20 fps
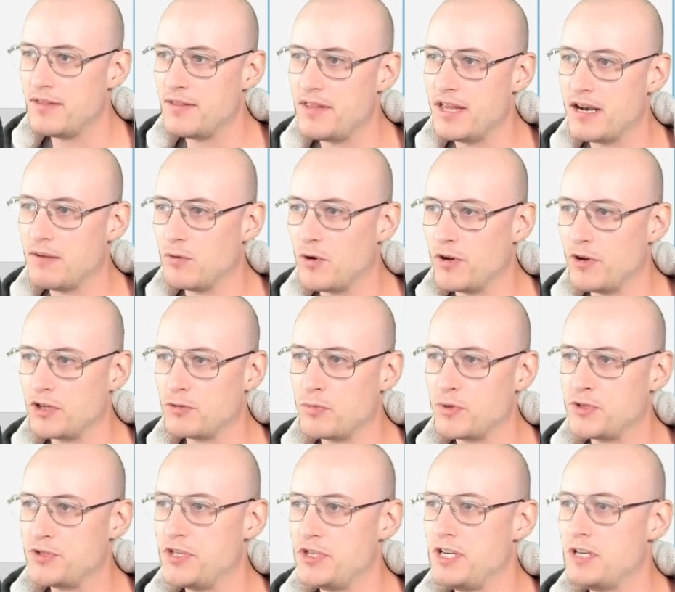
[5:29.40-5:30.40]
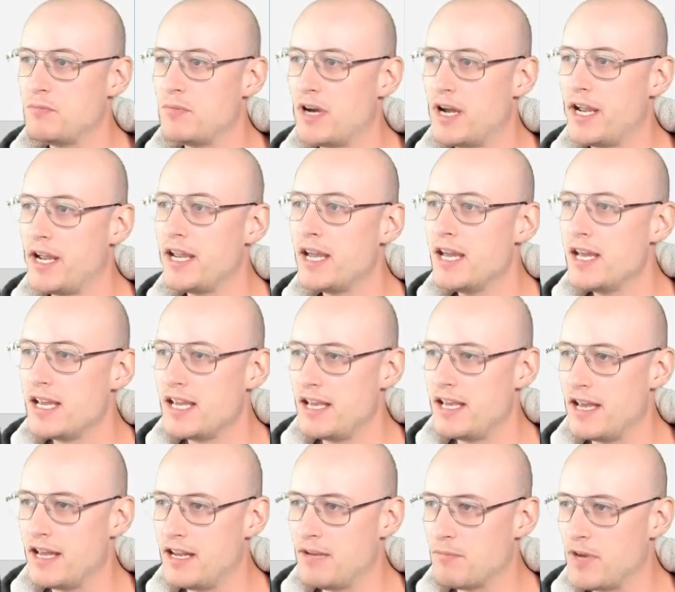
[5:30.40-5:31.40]
then I'm going to proceed by
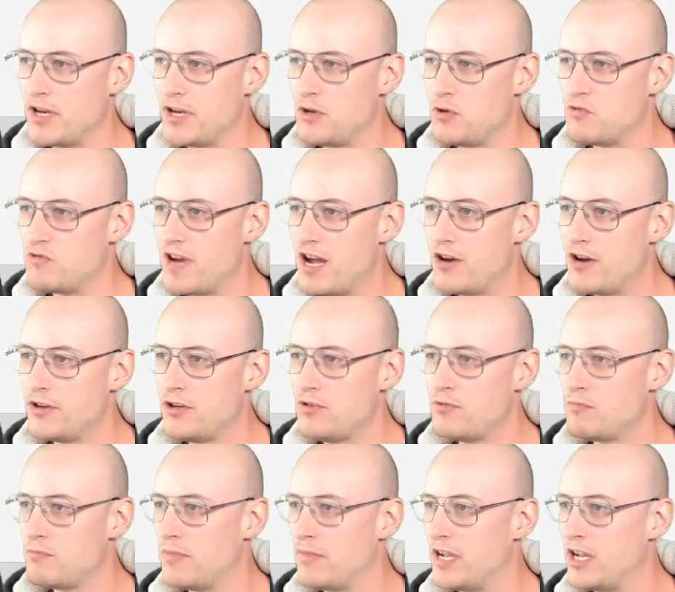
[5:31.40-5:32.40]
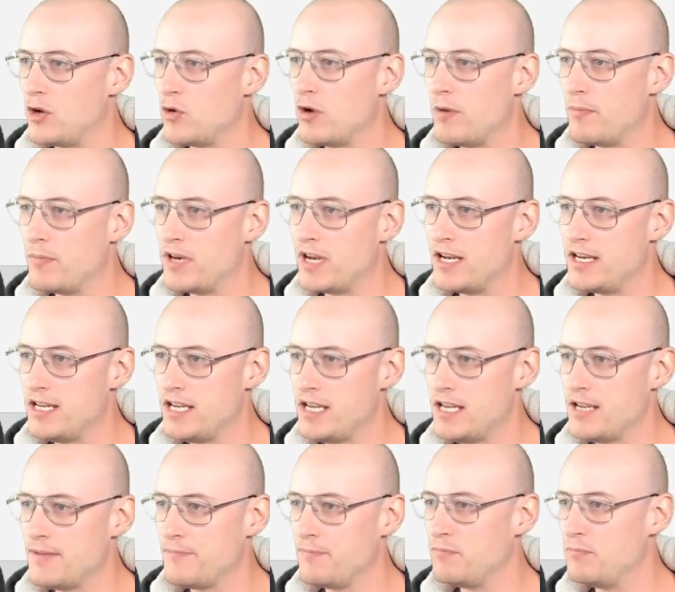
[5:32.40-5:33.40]
getting my new value, my equipment
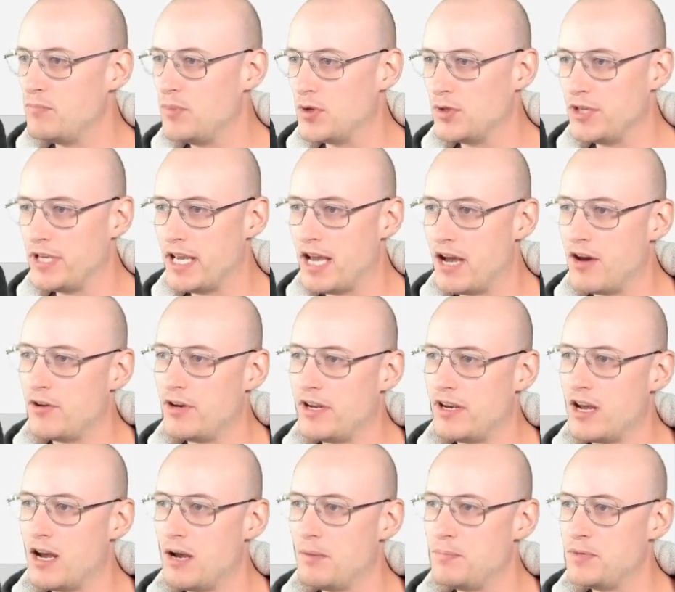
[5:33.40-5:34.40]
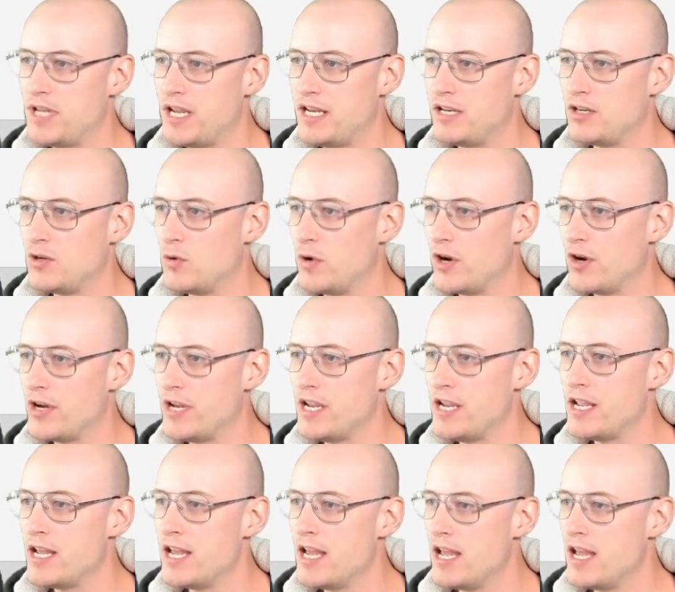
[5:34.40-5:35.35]
ID, building out an update query,